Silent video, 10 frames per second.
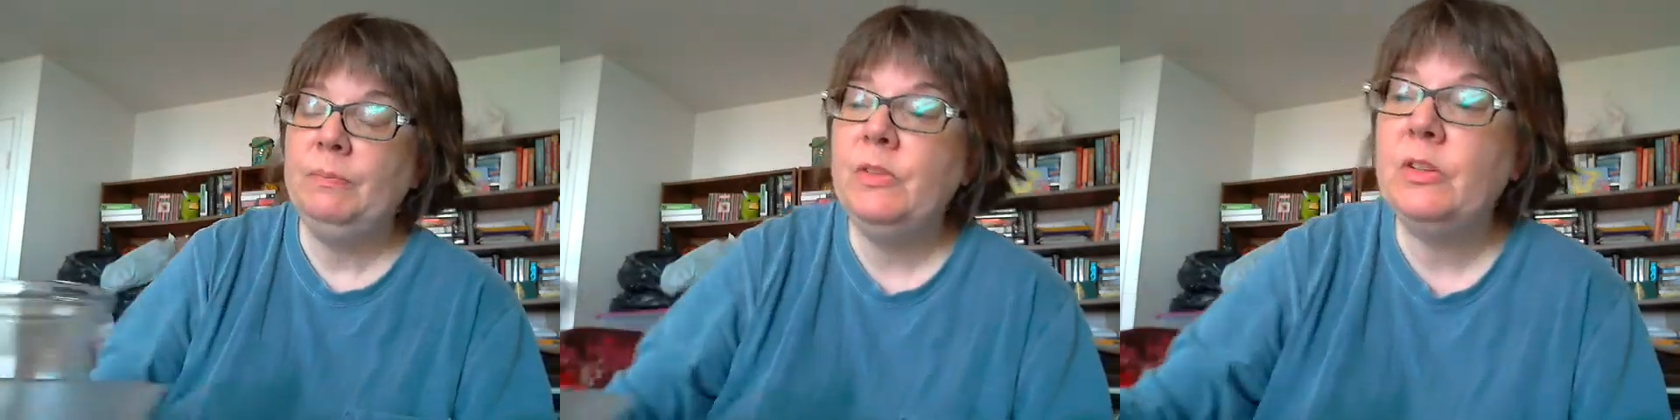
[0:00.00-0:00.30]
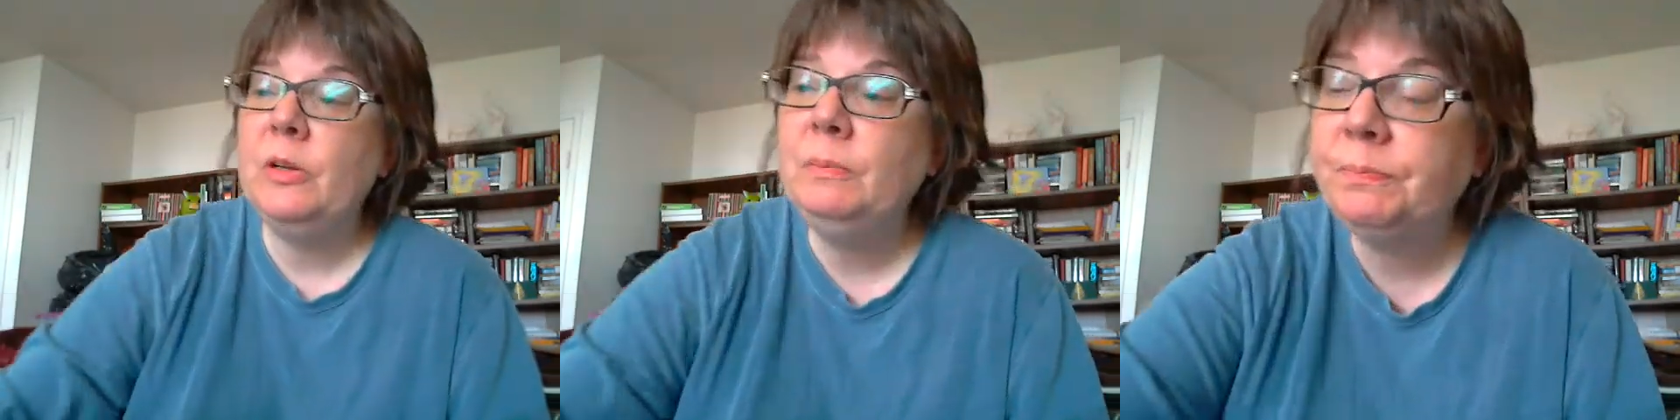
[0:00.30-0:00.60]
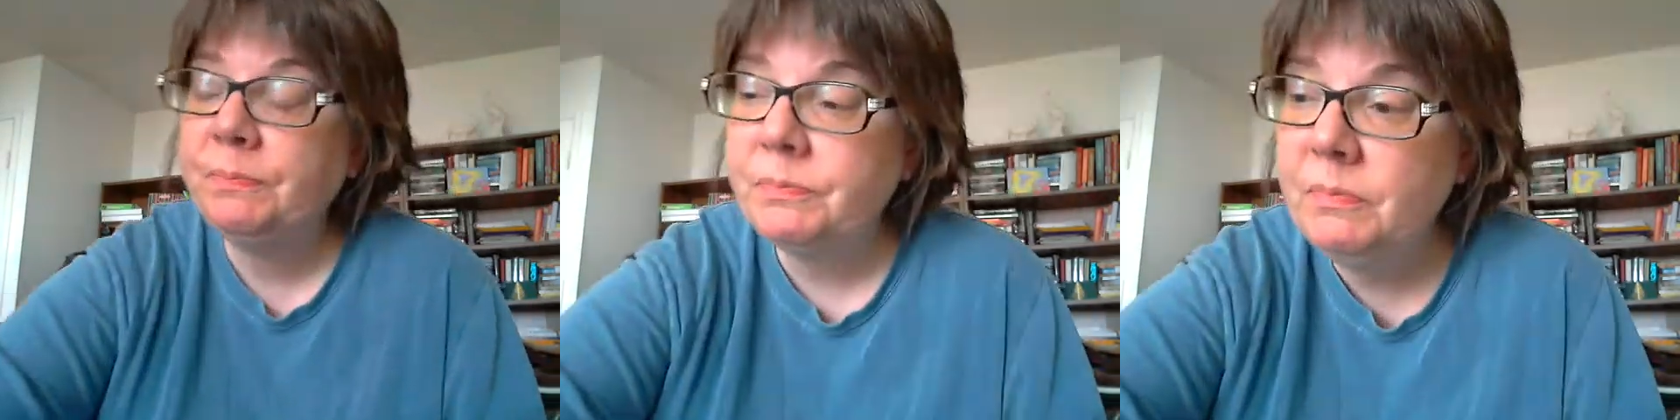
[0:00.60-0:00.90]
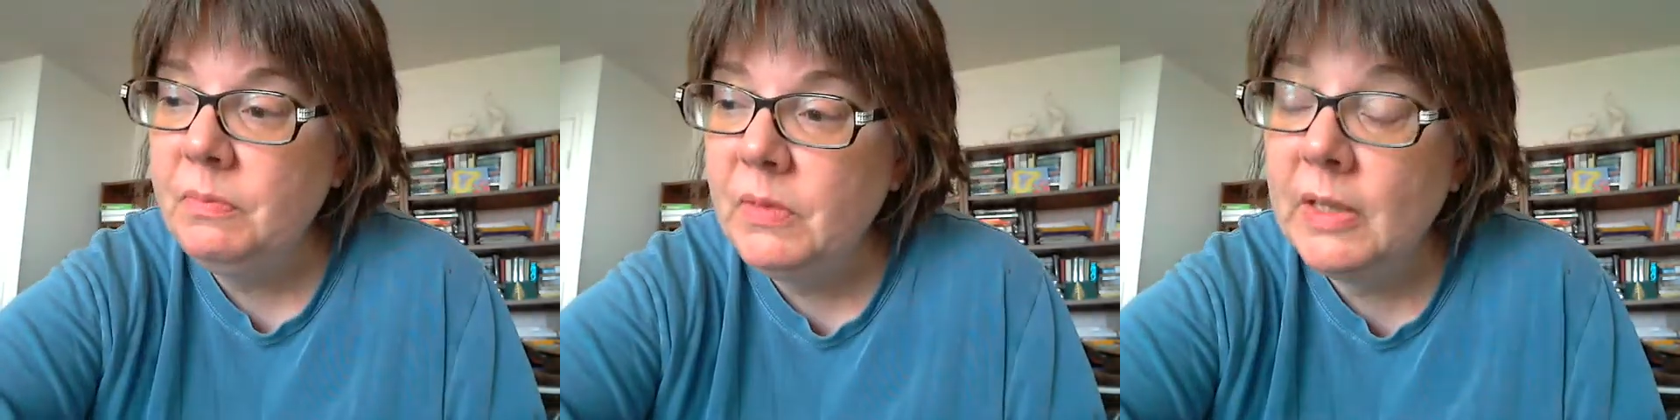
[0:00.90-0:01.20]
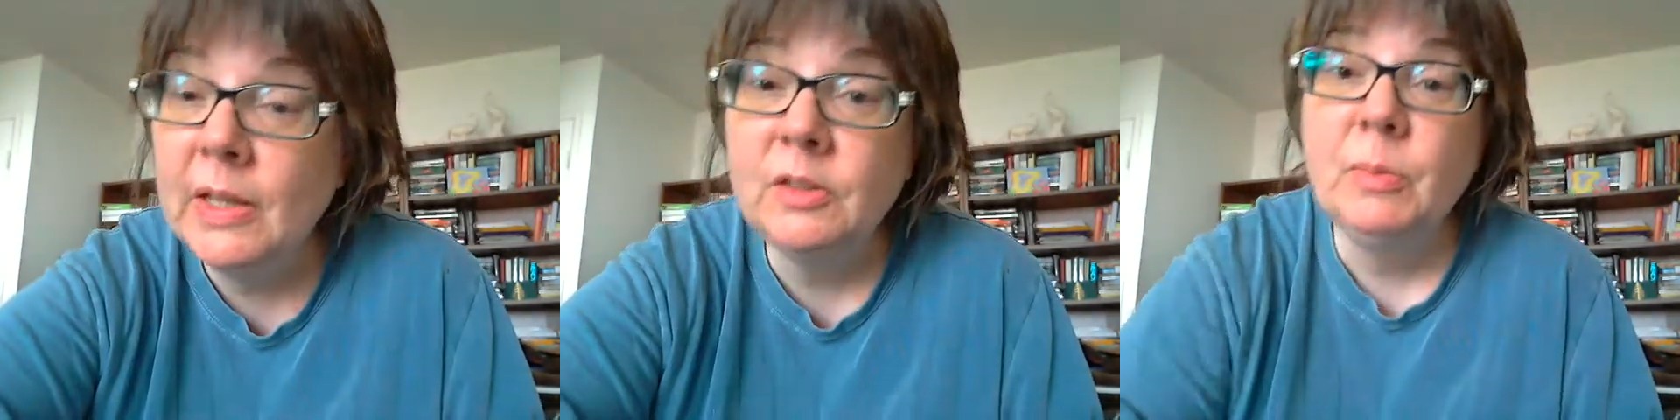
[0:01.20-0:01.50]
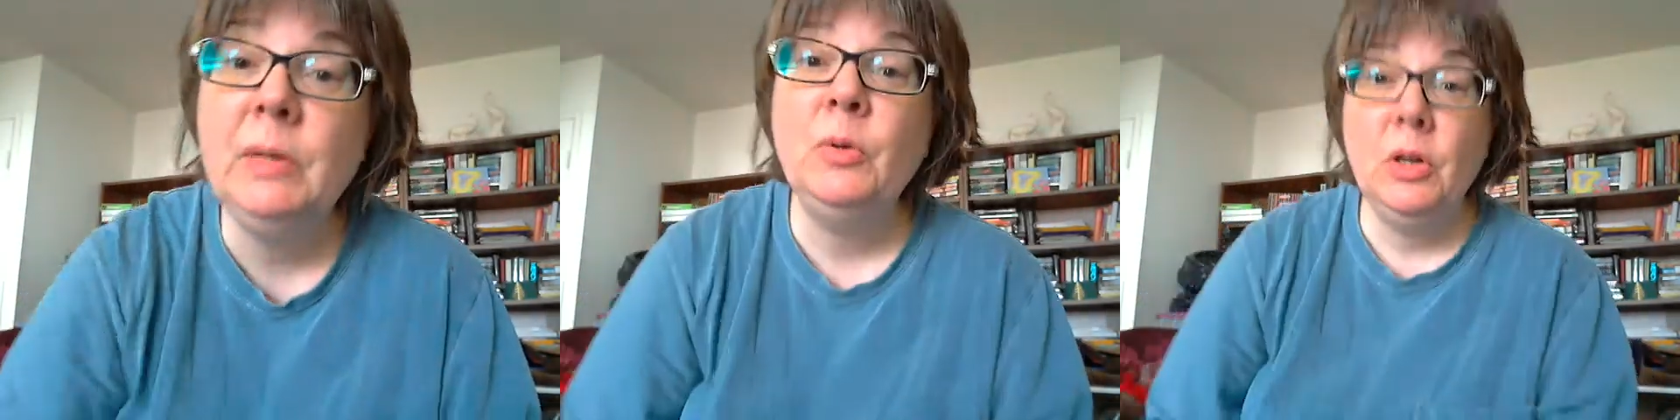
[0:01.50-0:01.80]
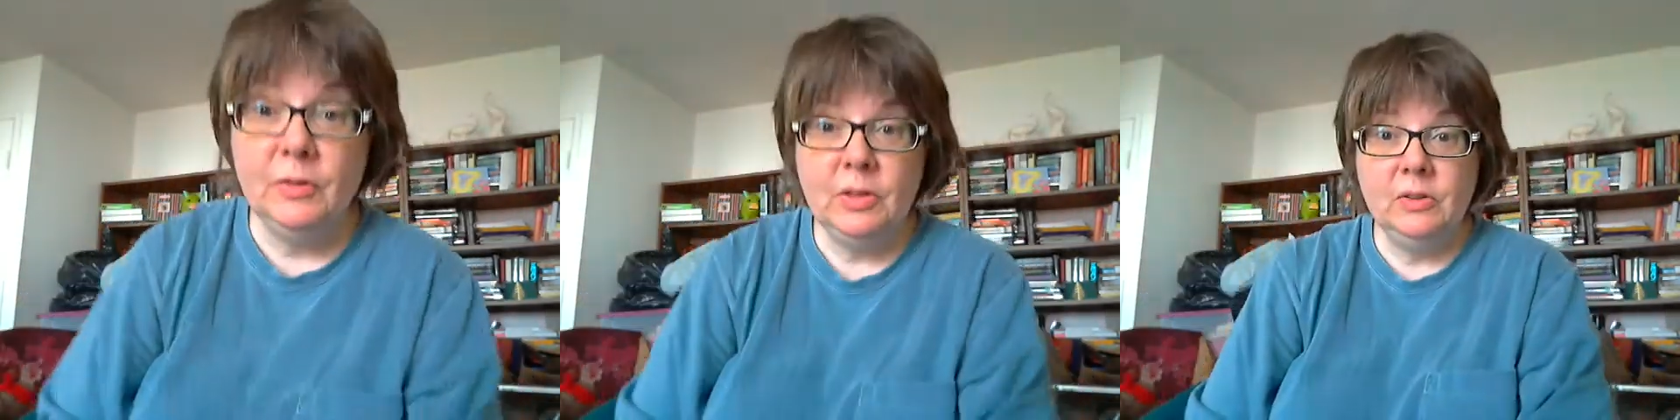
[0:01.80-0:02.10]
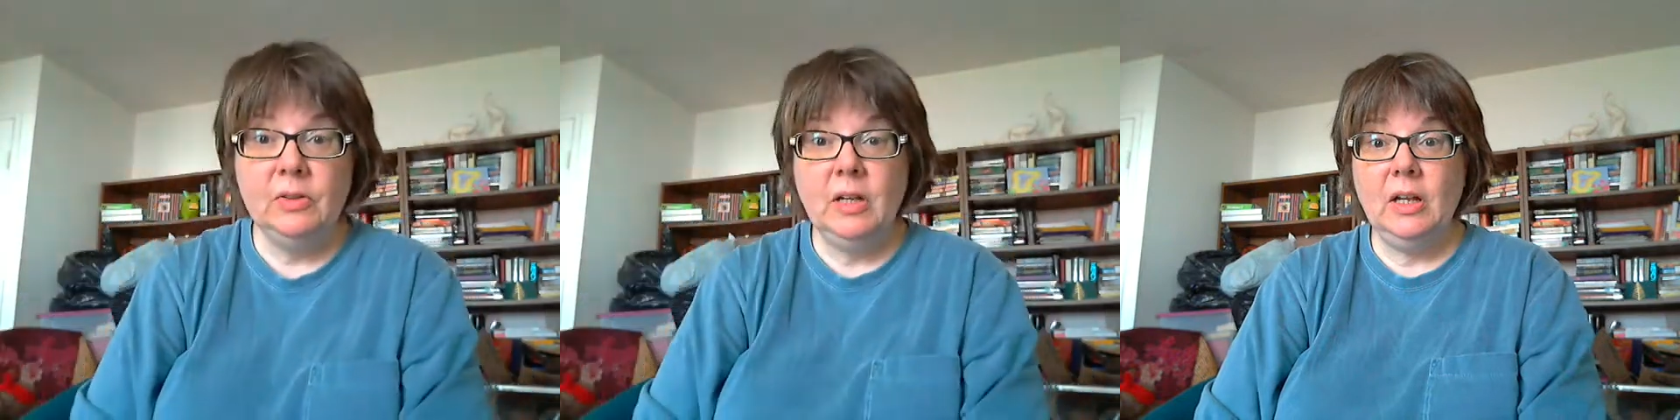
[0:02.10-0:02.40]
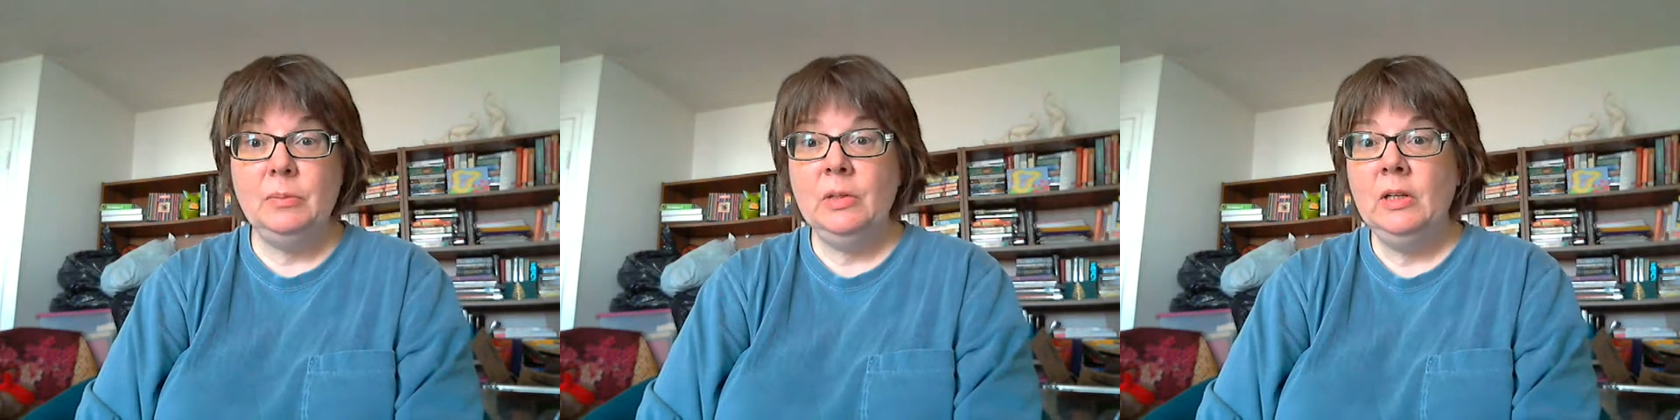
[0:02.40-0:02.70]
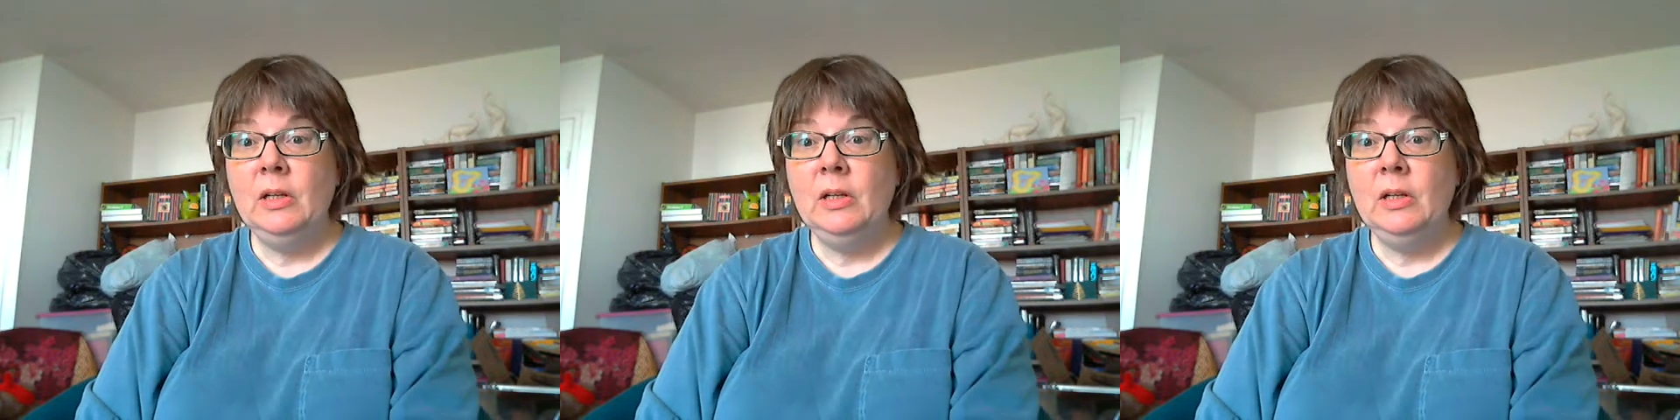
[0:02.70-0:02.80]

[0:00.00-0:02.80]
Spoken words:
So that's my marvelous cup.